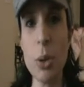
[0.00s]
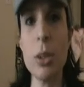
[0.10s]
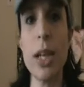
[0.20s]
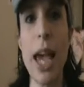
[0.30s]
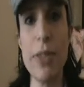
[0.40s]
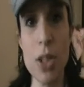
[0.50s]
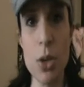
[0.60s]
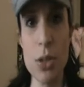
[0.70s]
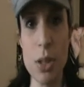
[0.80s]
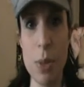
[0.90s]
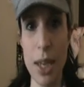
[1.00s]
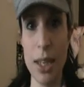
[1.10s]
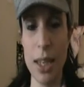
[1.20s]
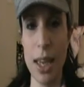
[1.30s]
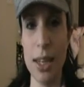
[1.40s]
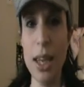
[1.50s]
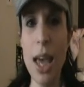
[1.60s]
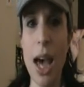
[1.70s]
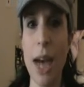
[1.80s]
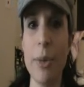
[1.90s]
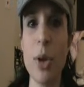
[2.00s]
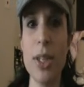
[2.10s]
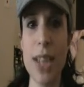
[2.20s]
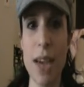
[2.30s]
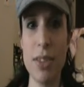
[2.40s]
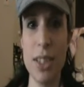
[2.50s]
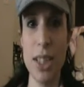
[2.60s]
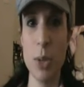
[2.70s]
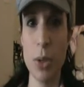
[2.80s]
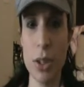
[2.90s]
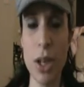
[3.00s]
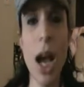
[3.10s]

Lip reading: I'm going to have to go to the bank again and I'm going to have to deal with her.